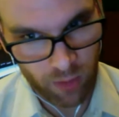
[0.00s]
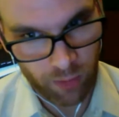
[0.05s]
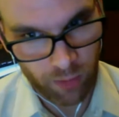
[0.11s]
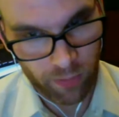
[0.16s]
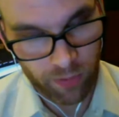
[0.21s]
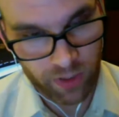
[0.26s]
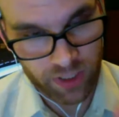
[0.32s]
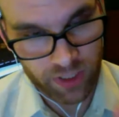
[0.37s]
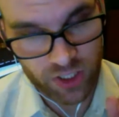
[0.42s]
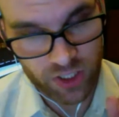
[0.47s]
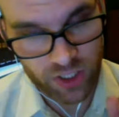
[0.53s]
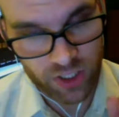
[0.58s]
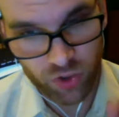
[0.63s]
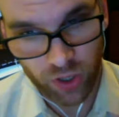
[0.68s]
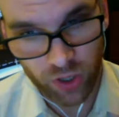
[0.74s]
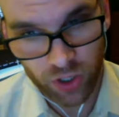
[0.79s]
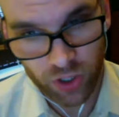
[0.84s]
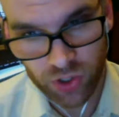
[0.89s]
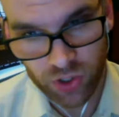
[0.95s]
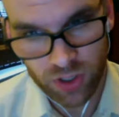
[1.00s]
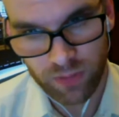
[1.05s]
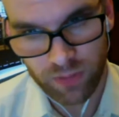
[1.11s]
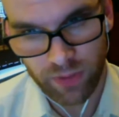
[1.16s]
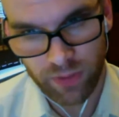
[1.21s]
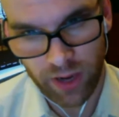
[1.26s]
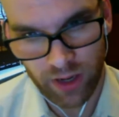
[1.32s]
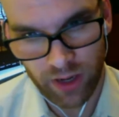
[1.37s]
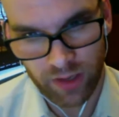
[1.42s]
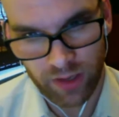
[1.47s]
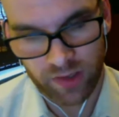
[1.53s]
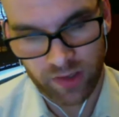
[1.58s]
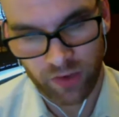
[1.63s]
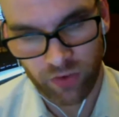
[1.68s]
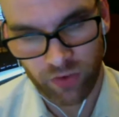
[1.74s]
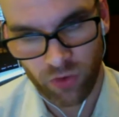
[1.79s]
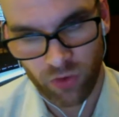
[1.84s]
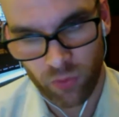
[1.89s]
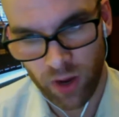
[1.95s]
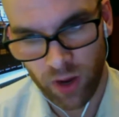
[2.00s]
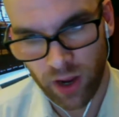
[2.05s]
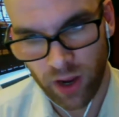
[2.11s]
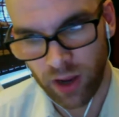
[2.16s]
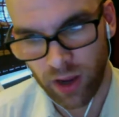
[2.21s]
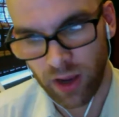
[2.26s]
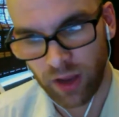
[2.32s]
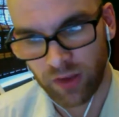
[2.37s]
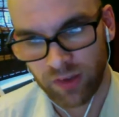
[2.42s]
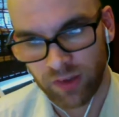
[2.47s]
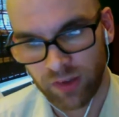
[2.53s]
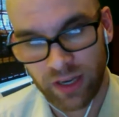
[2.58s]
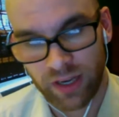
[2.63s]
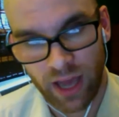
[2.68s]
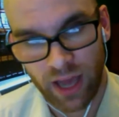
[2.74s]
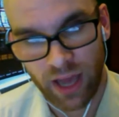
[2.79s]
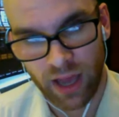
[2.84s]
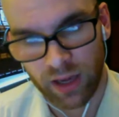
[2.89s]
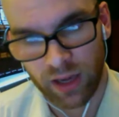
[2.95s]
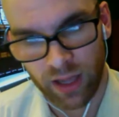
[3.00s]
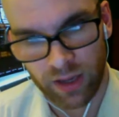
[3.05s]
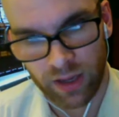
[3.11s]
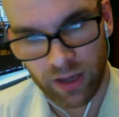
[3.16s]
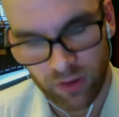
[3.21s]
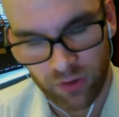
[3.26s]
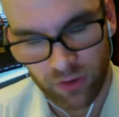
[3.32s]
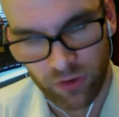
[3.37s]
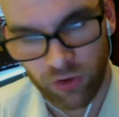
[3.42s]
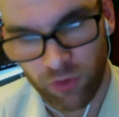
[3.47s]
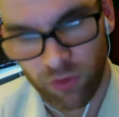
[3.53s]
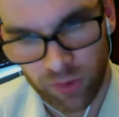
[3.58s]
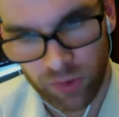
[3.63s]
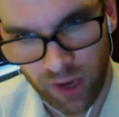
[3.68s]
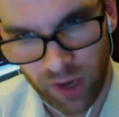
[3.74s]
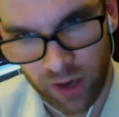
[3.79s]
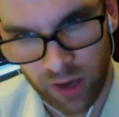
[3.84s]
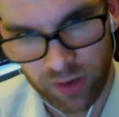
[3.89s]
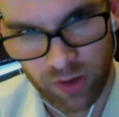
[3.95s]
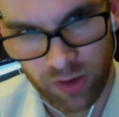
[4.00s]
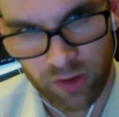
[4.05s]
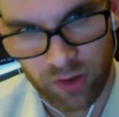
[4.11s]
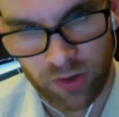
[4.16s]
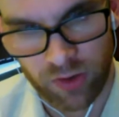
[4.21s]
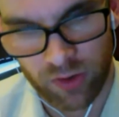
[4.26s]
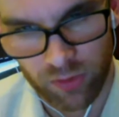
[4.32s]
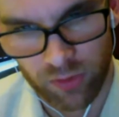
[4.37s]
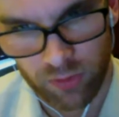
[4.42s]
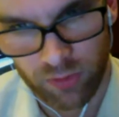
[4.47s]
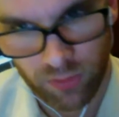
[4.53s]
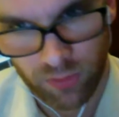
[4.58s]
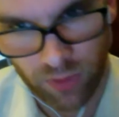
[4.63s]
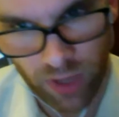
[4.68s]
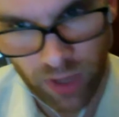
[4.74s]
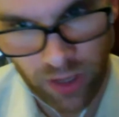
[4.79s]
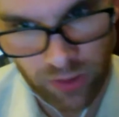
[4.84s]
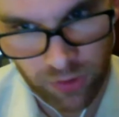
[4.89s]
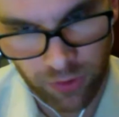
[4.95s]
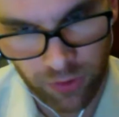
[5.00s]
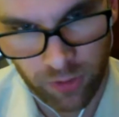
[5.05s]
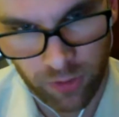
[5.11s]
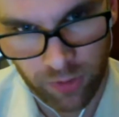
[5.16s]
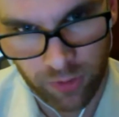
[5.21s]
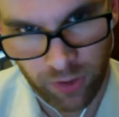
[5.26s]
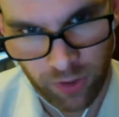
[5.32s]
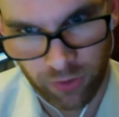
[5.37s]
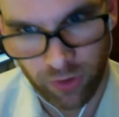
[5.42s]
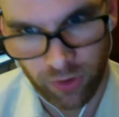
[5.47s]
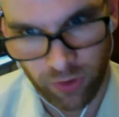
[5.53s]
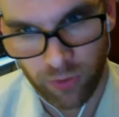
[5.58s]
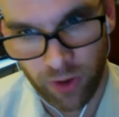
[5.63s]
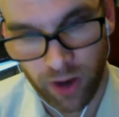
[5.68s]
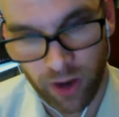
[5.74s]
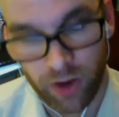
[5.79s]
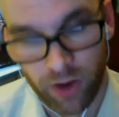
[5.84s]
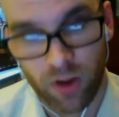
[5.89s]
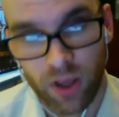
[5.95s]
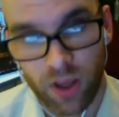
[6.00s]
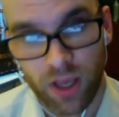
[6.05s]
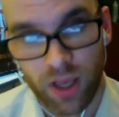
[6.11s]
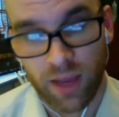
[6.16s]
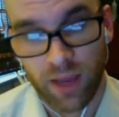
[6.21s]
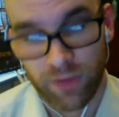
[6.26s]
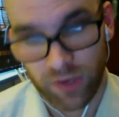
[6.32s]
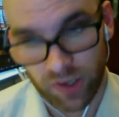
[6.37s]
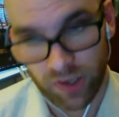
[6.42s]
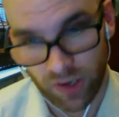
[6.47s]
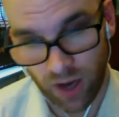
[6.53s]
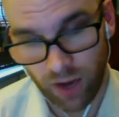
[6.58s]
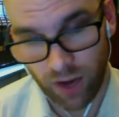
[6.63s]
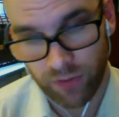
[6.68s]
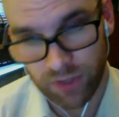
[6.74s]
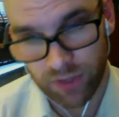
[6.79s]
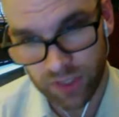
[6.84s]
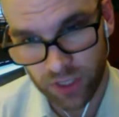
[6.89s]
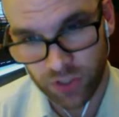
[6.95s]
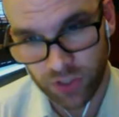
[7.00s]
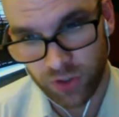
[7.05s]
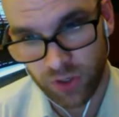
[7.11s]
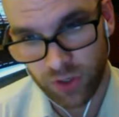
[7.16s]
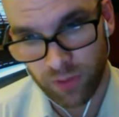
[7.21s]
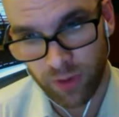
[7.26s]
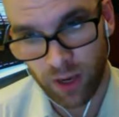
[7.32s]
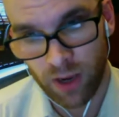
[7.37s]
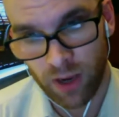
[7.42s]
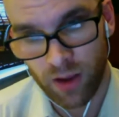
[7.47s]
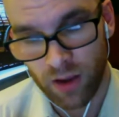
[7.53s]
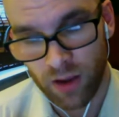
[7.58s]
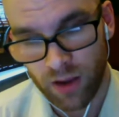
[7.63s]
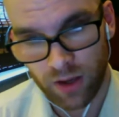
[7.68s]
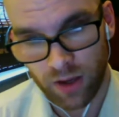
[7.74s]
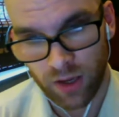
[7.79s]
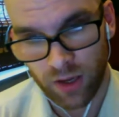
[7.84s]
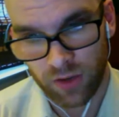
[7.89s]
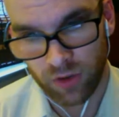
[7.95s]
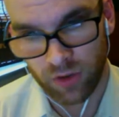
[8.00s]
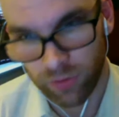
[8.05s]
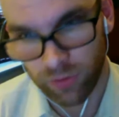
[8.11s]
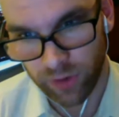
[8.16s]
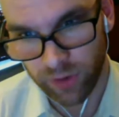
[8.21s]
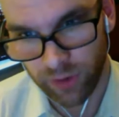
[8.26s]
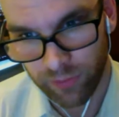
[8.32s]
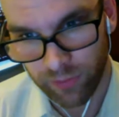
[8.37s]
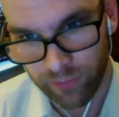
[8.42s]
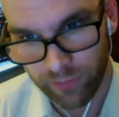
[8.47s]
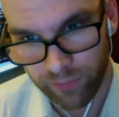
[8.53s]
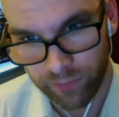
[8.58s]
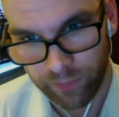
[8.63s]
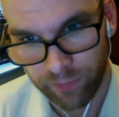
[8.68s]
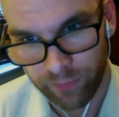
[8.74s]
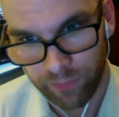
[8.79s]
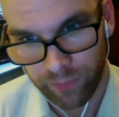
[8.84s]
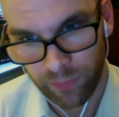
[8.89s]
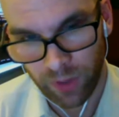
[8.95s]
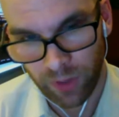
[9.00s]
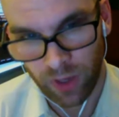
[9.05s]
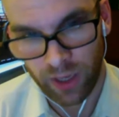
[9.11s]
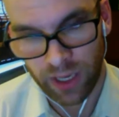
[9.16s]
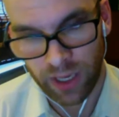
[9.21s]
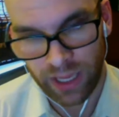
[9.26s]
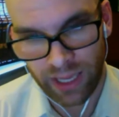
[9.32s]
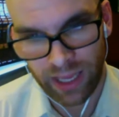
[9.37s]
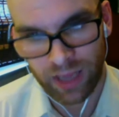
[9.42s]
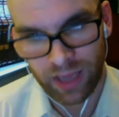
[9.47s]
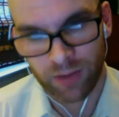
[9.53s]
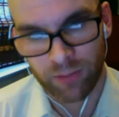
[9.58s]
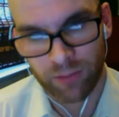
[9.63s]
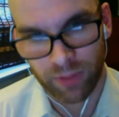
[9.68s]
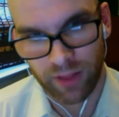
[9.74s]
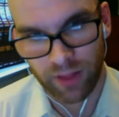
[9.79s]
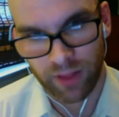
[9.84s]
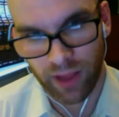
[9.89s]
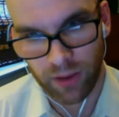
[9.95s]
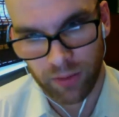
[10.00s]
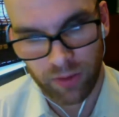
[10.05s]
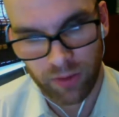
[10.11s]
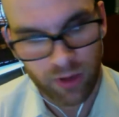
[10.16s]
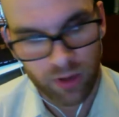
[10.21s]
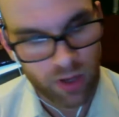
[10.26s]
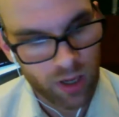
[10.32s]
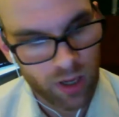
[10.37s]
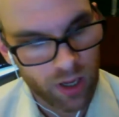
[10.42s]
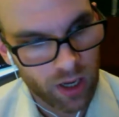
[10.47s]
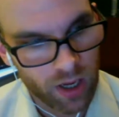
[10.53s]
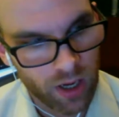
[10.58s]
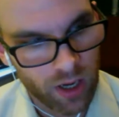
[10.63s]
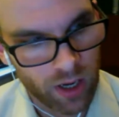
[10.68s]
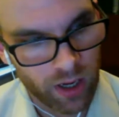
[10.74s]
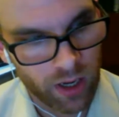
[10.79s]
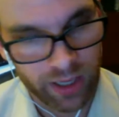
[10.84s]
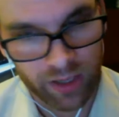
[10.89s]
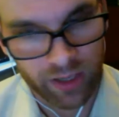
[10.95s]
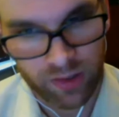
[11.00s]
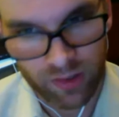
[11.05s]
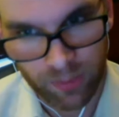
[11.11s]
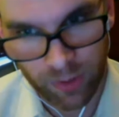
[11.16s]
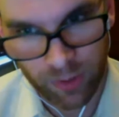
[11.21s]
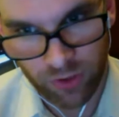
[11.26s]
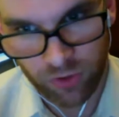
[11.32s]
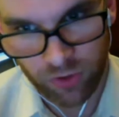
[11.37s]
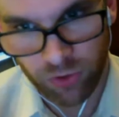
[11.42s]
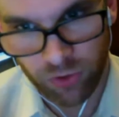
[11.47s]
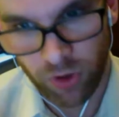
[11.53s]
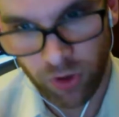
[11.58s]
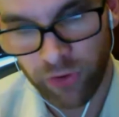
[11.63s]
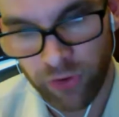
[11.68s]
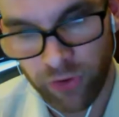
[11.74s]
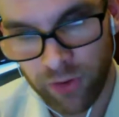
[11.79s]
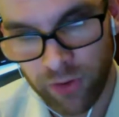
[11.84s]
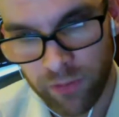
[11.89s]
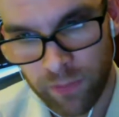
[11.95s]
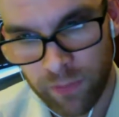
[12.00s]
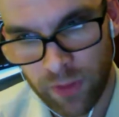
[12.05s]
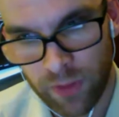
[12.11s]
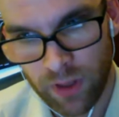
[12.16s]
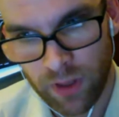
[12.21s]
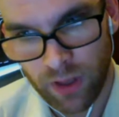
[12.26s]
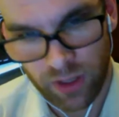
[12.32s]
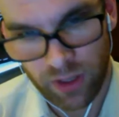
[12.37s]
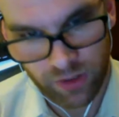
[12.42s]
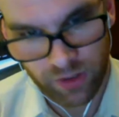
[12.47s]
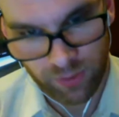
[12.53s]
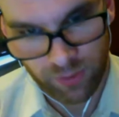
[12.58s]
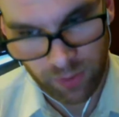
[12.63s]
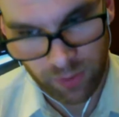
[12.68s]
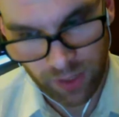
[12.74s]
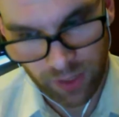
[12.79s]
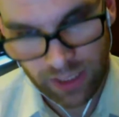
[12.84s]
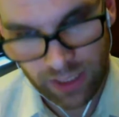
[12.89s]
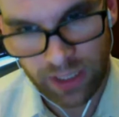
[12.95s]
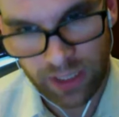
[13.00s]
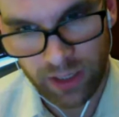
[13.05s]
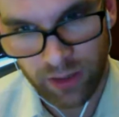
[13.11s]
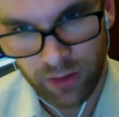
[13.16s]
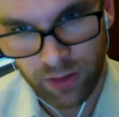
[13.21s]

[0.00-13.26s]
structure the debate in such a way as to not let his usual tactics enter the picture, right? If it's a conversational debate, it's over. Okay, it can't be that. It needs to be structured. It needs to be clean